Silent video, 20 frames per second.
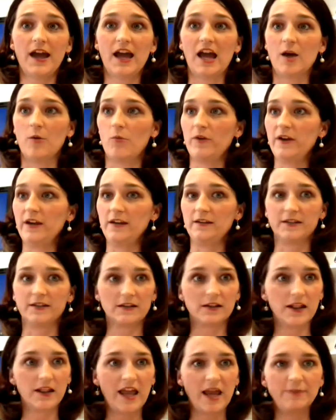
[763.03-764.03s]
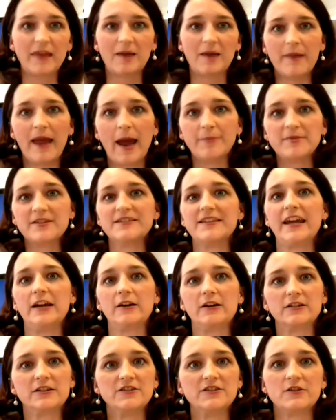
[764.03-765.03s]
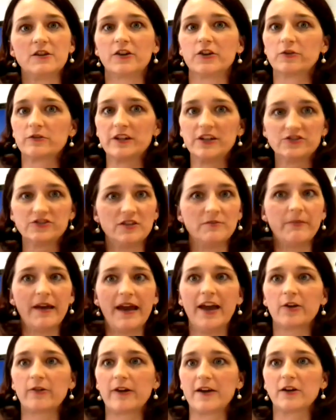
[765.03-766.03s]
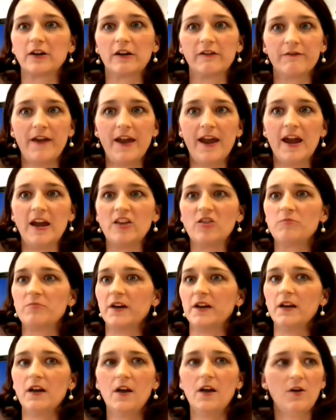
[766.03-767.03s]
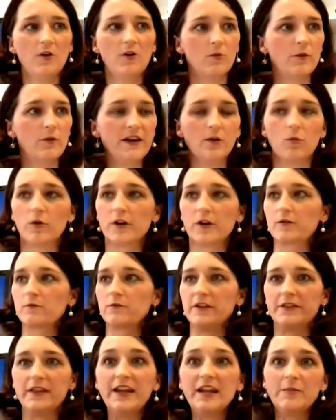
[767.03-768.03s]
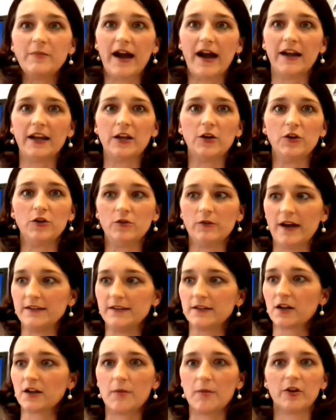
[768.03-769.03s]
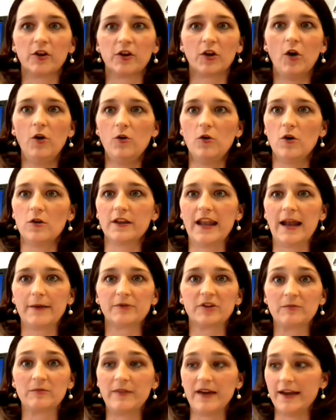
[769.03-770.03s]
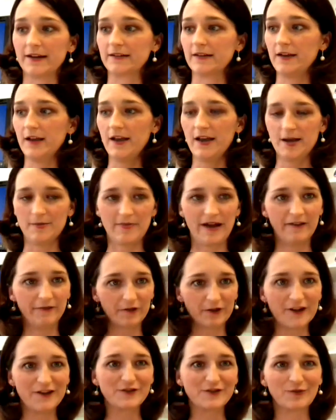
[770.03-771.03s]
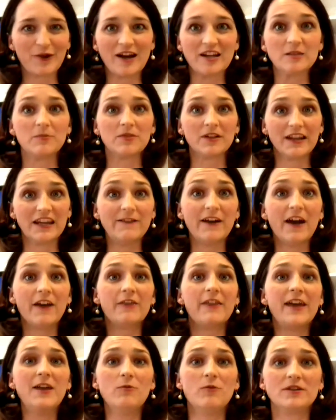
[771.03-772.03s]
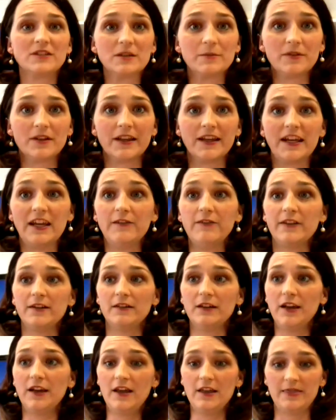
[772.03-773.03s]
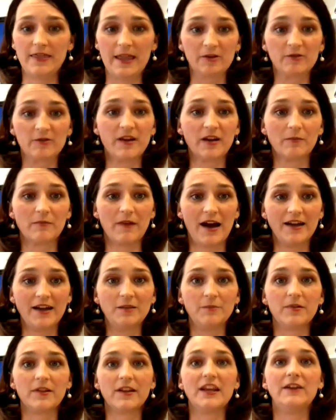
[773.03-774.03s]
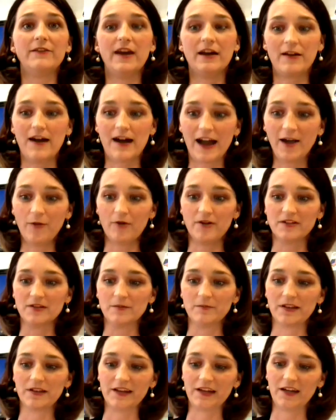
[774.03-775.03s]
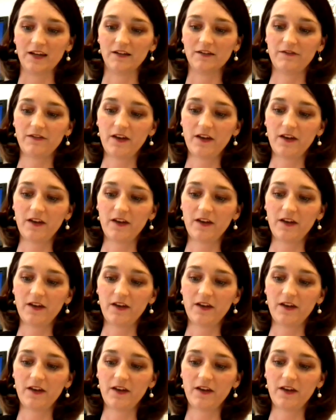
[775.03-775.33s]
We need to claim that Baptist heritage and our Christian background, our faith, but we can work with anybody who has a common goal, and I respect my friends' right to believe how they want to believe, and they respect mine to believe how I want to believe.